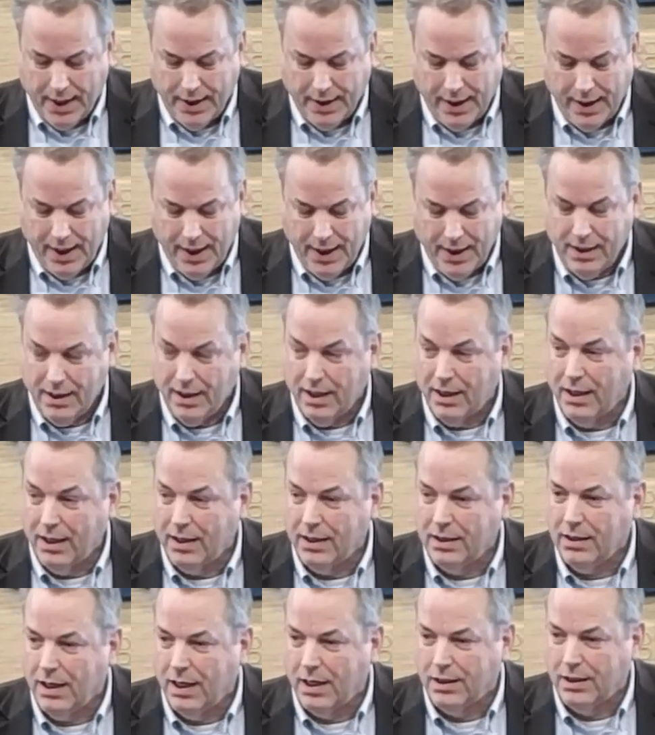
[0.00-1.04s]
They
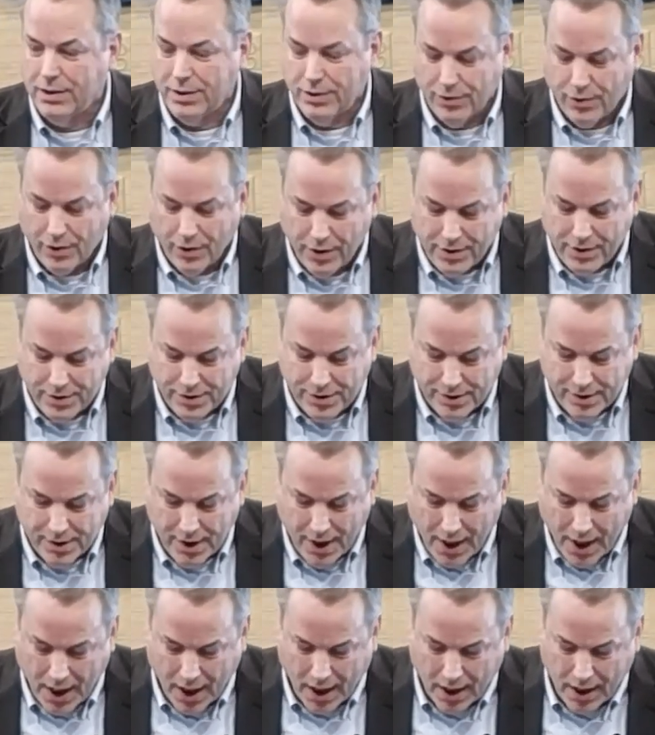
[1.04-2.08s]
are our North
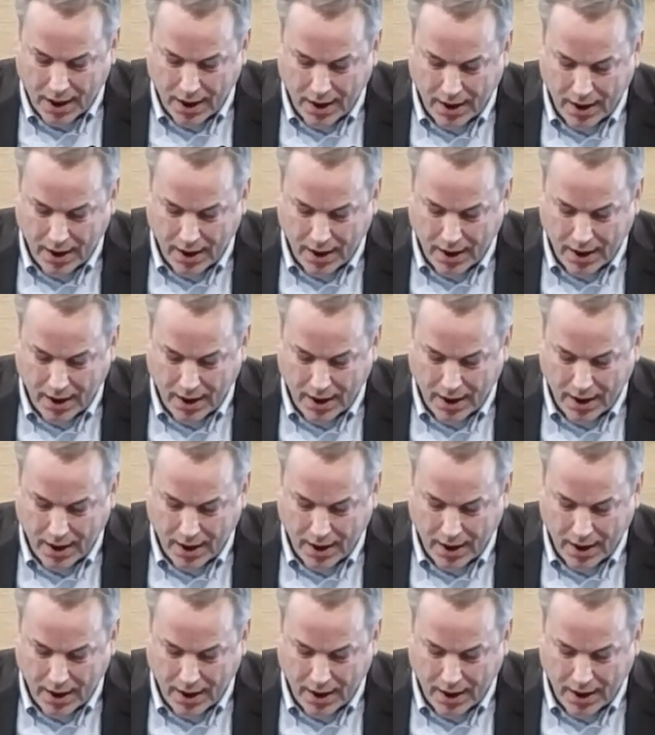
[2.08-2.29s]
Star,